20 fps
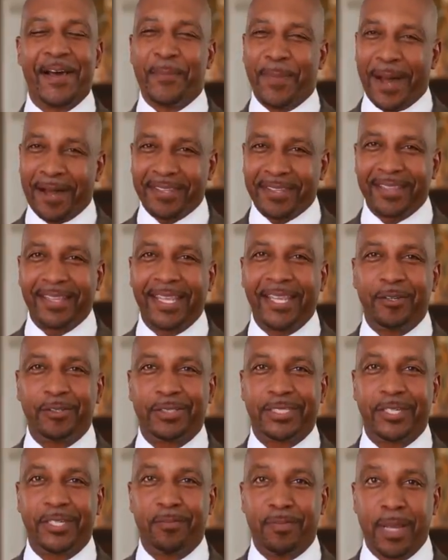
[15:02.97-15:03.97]
about the Legal
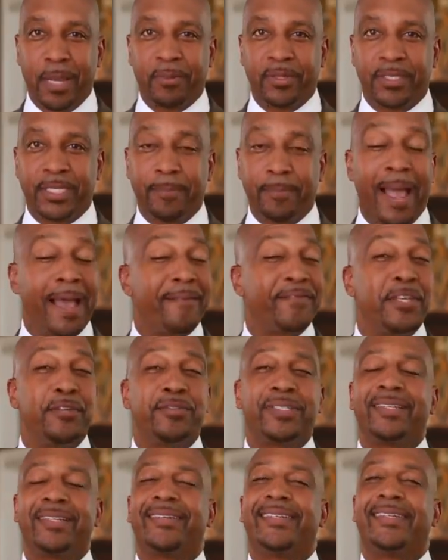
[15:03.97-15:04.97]
Shield membership. I've
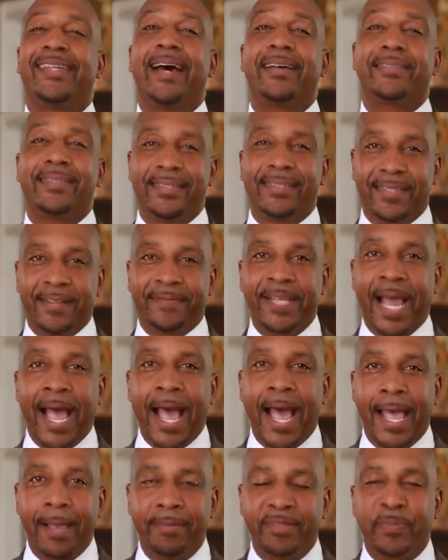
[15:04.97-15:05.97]
used it dozens of
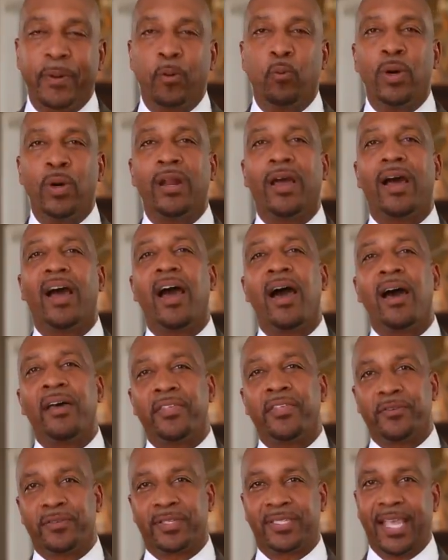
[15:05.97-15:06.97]
times, but what are
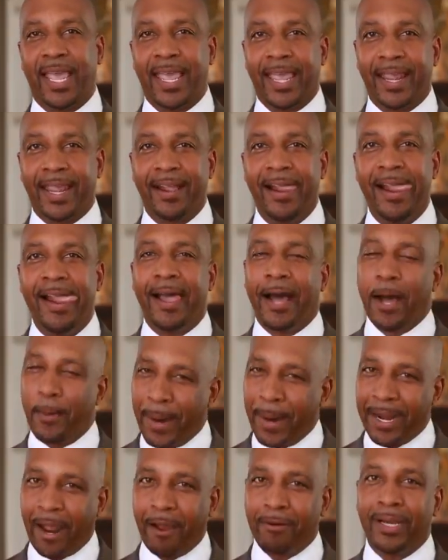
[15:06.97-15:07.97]
others saying
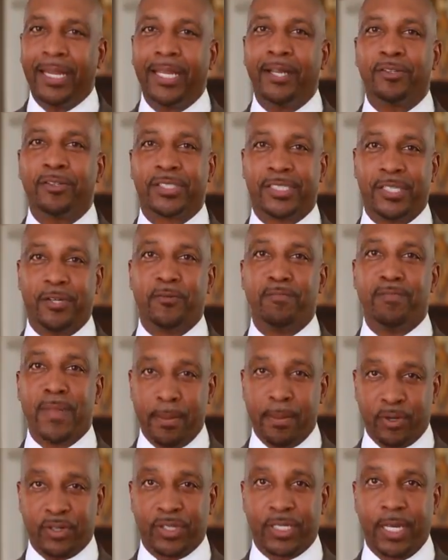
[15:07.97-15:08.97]
about our Legal Shield
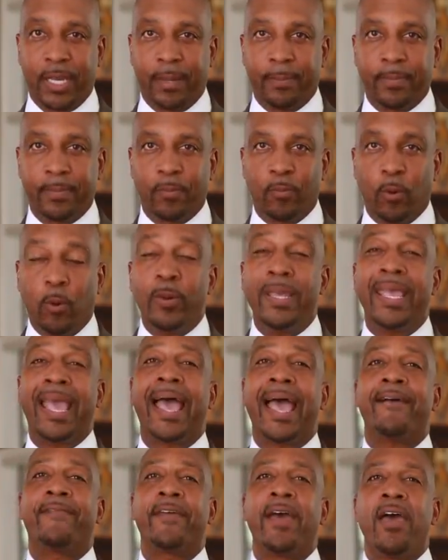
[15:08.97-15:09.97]
membership? Well, we
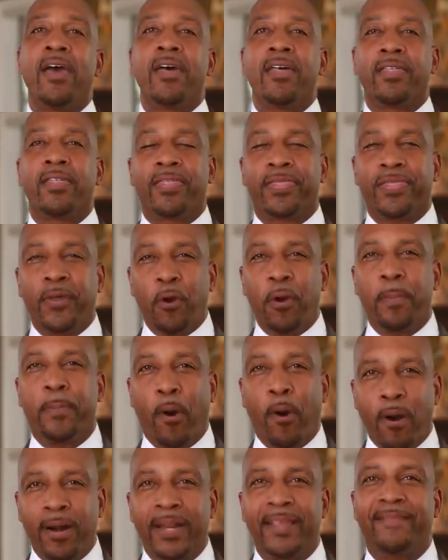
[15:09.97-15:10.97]
have
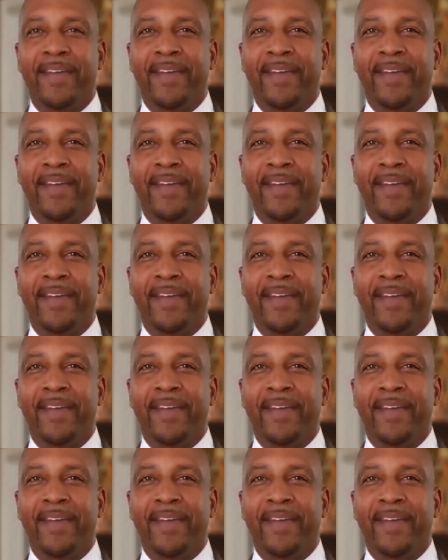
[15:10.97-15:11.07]
third-party